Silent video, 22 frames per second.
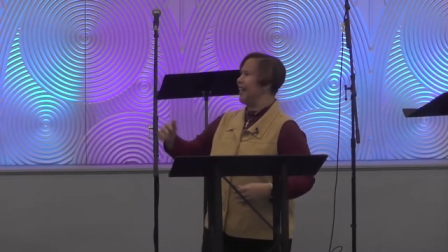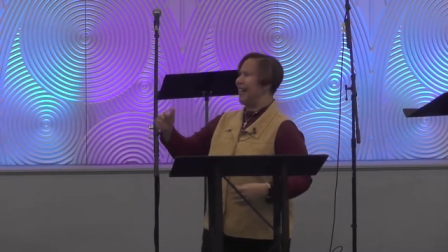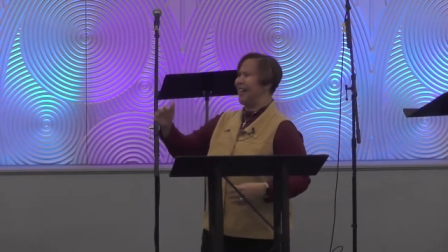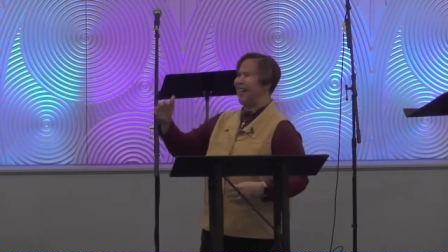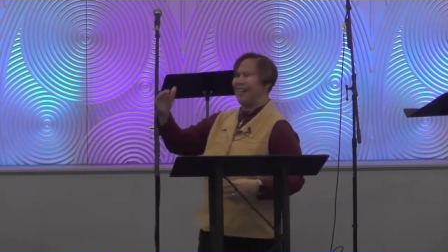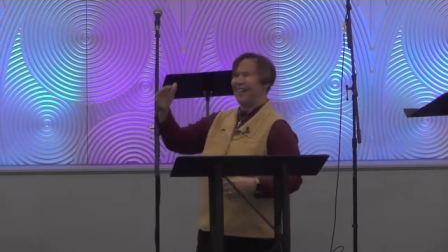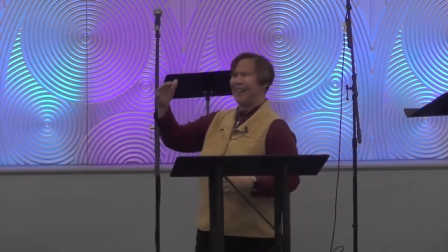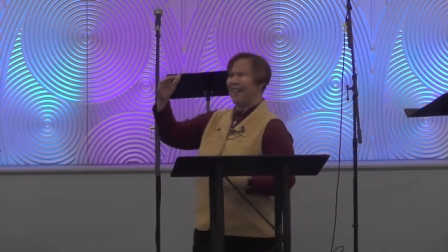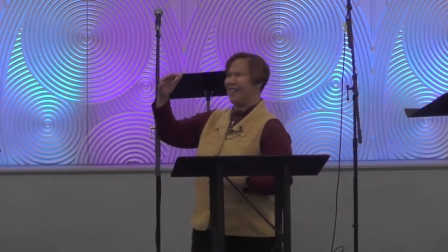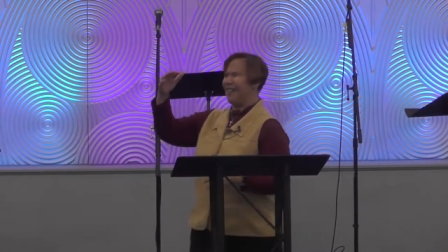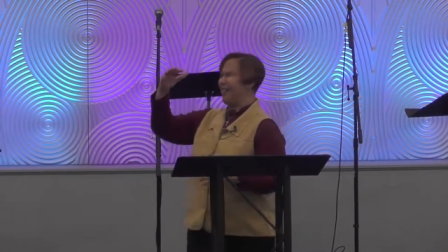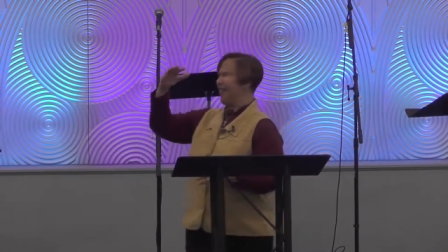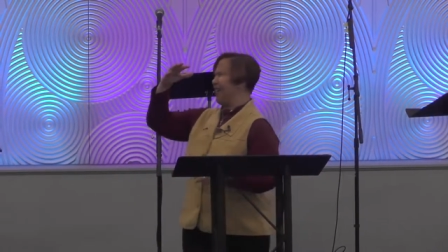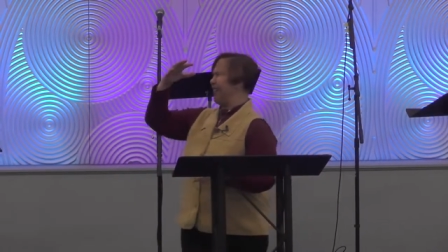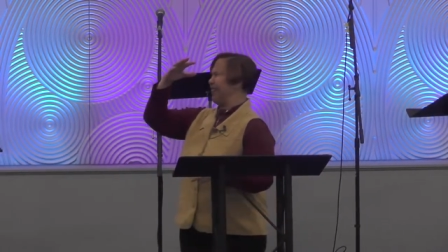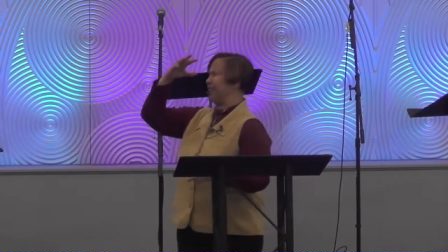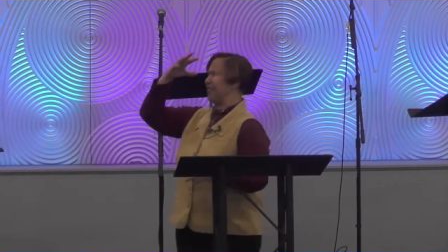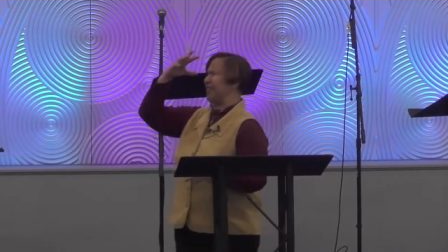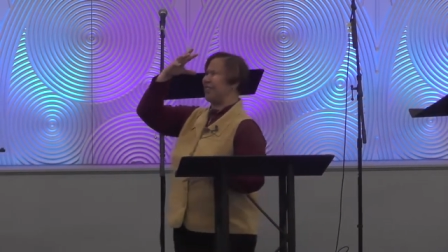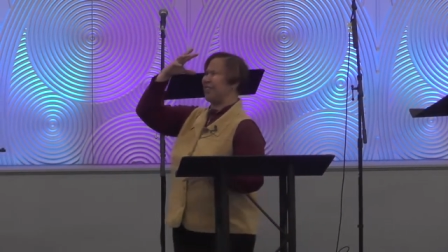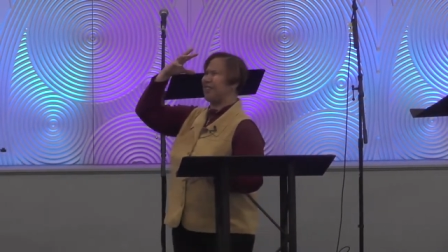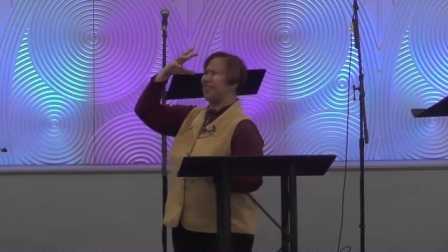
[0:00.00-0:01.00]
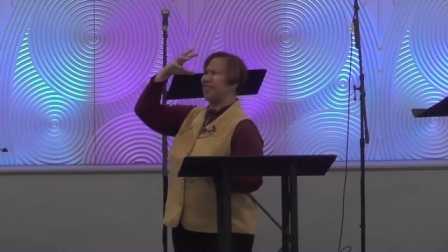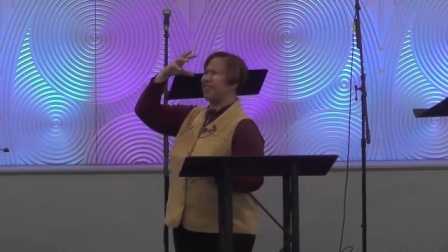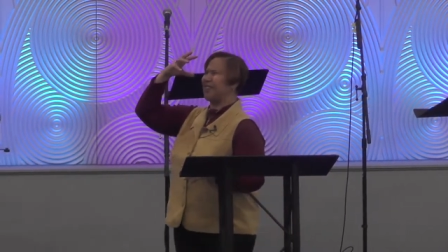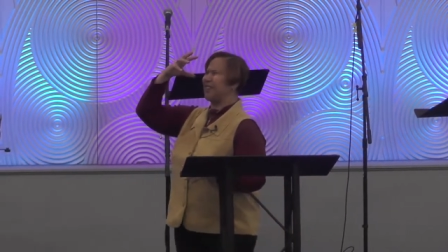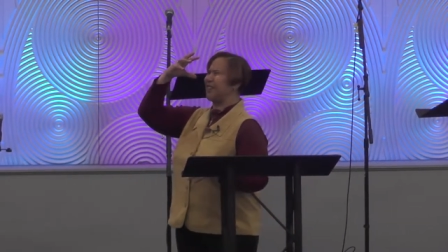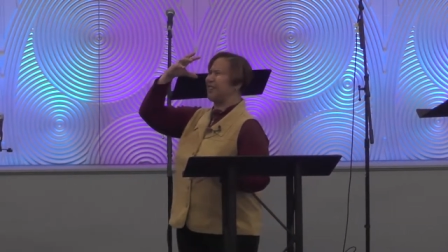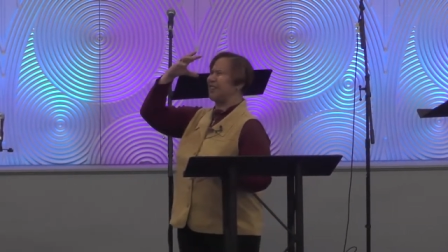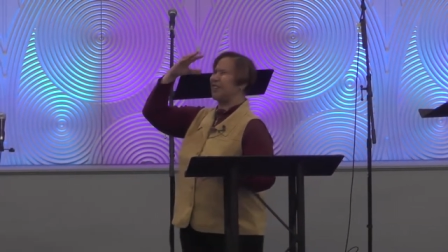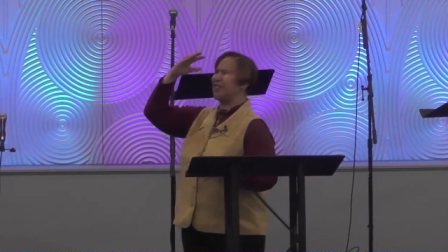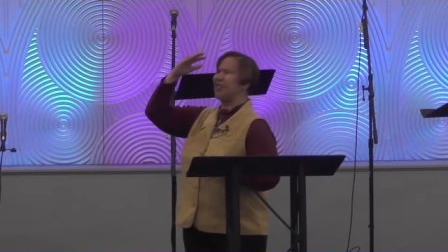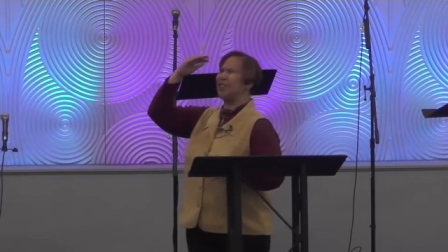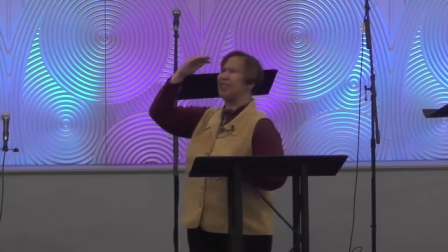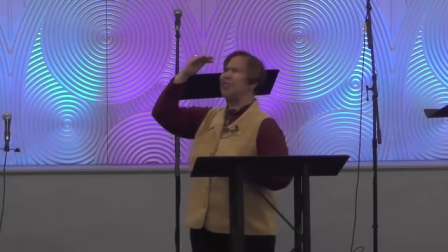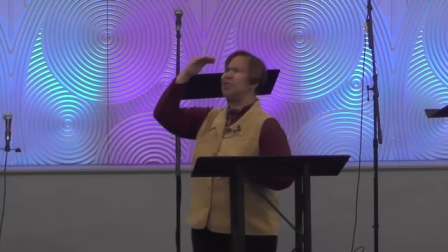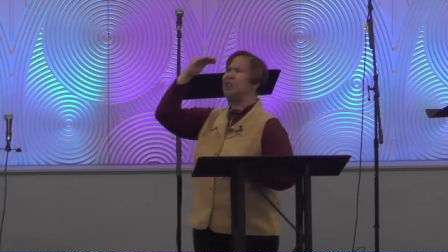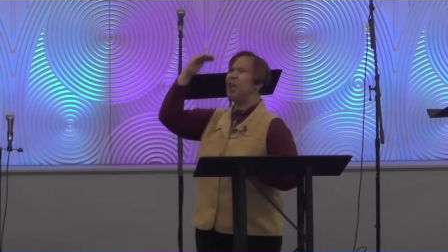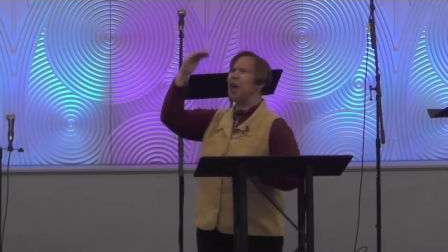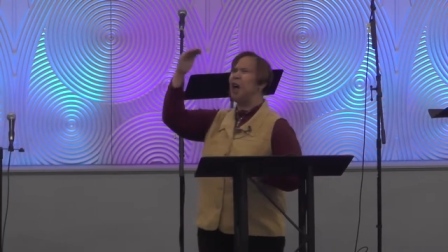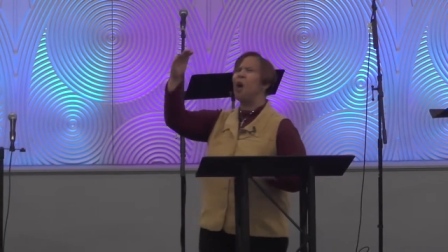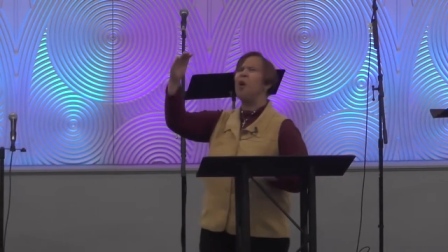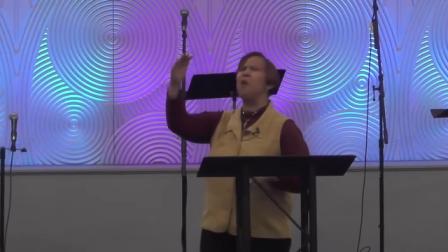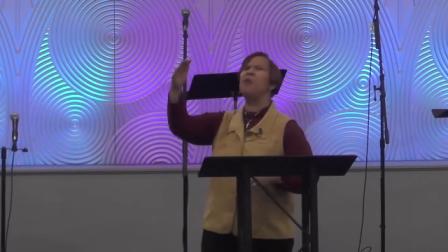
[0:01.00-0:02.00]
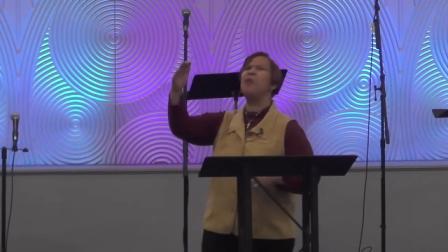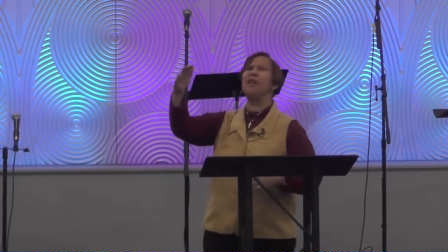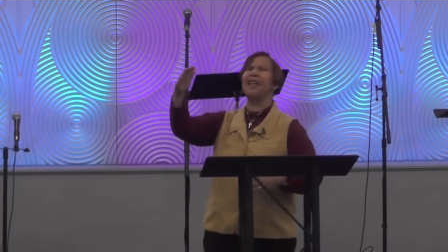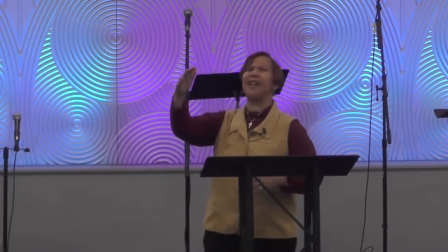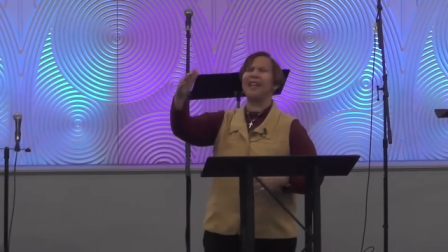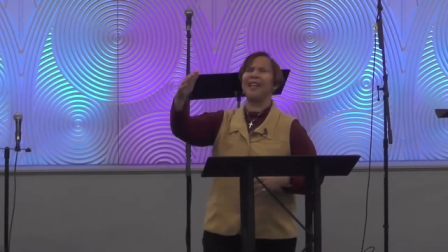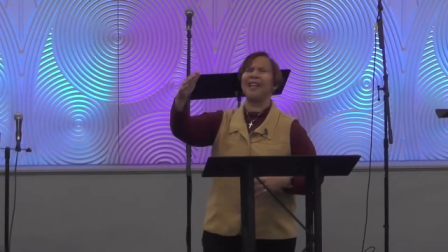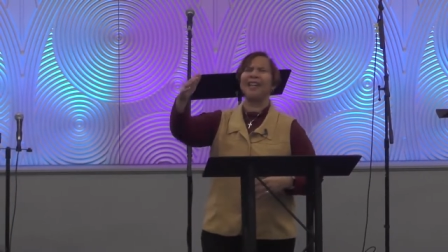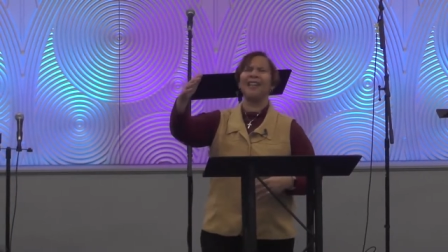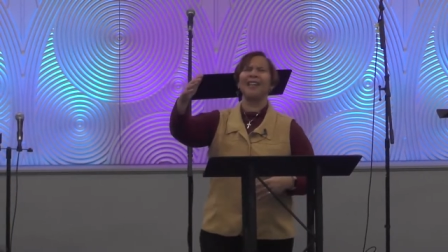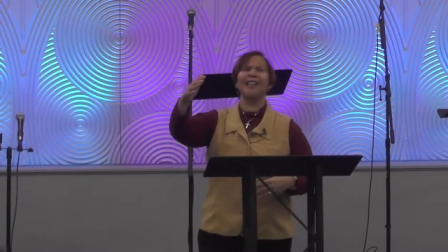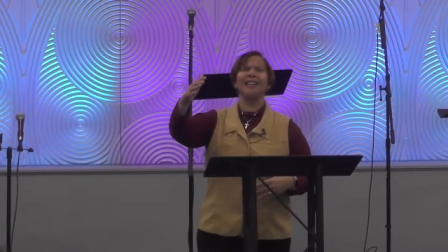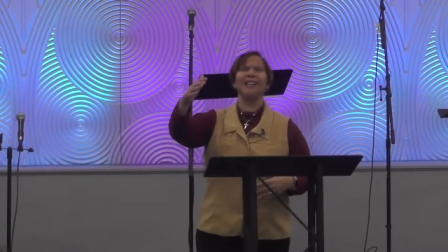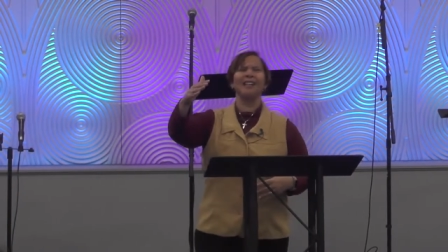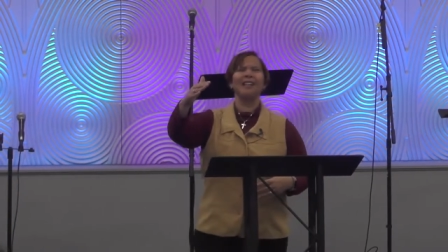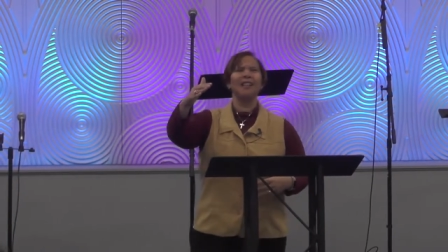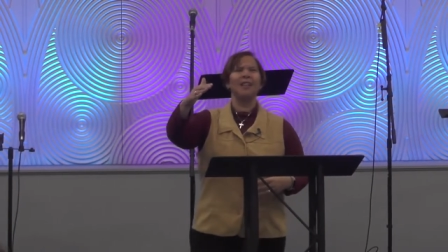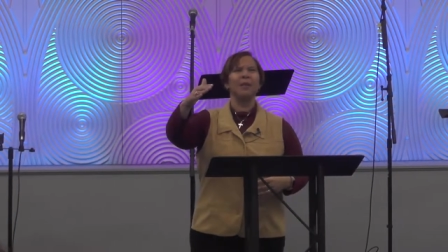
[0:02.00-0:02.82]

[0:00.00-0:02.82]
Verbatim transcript: uh, uh, just, just knowing